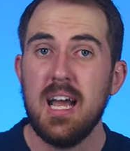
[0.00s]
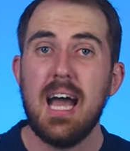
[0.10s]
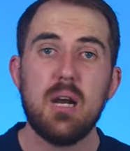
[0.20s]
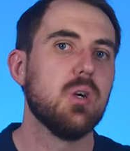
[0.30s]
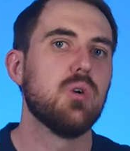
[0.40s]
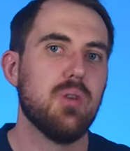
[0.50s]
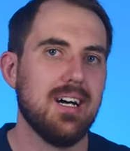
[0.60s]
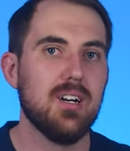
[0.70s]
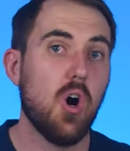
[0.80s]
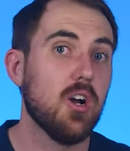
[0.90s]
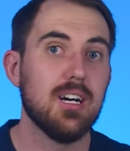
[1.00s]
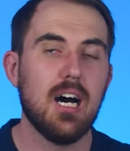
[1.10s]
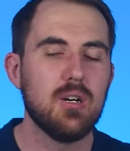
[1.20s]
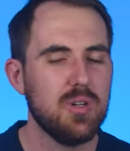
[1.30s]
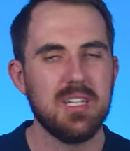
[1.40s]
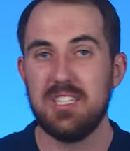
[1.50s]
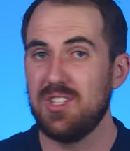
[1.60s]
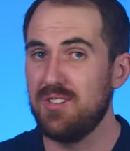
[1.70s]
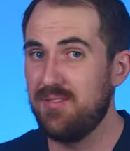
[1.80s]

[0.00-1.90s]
and will run on Unreal Engine